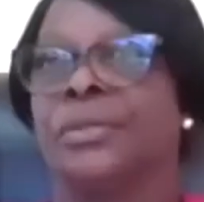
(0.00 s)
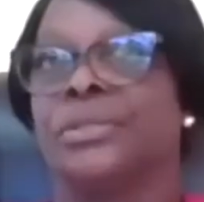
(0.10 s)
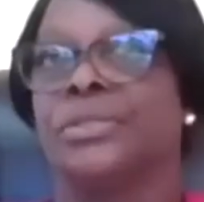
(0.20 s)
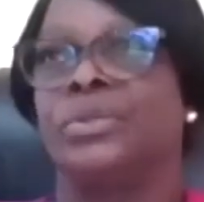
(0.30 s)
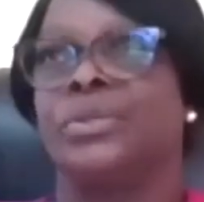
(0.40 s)

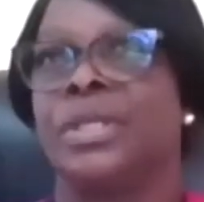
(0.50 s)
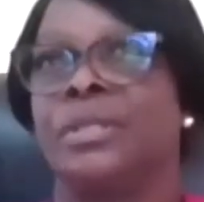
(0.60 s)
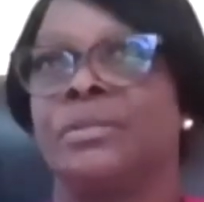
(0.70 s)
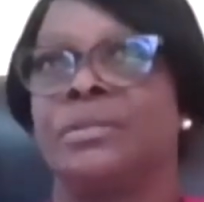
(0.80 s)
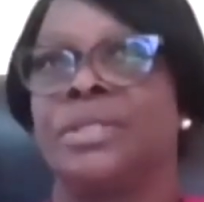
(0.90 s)

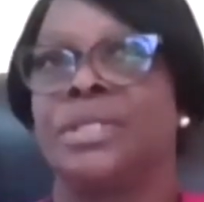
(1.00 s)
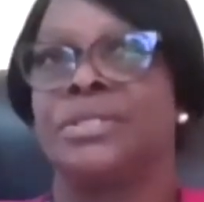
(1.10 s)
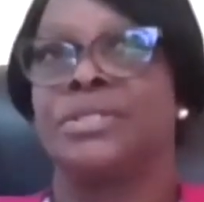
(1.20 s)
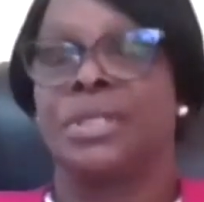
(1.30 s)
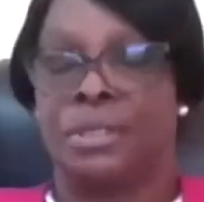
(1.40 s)
during
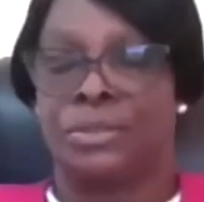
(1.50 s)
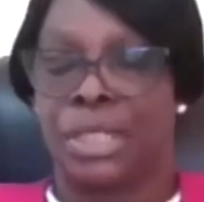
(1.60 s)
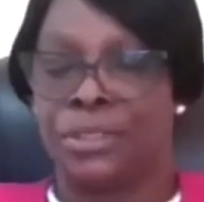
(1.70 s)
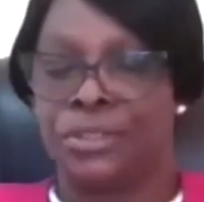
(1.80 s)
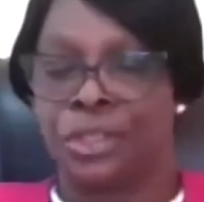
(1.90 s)
this
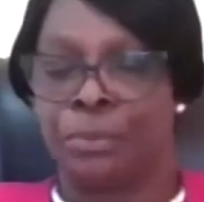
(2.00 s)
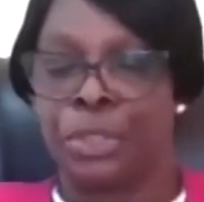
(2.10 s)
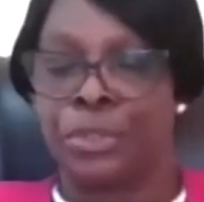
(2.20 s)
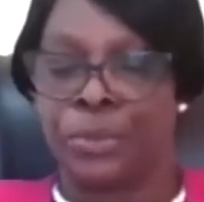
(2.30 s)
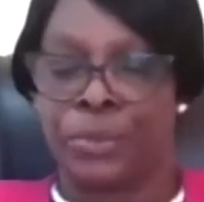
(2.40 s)
challenging
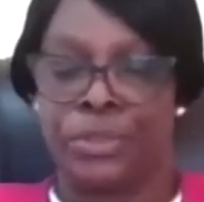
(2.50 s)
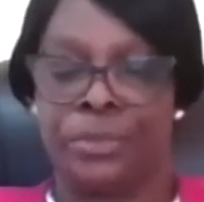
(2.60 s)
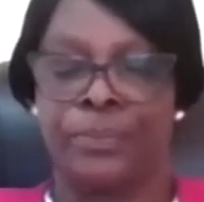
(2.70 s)
period.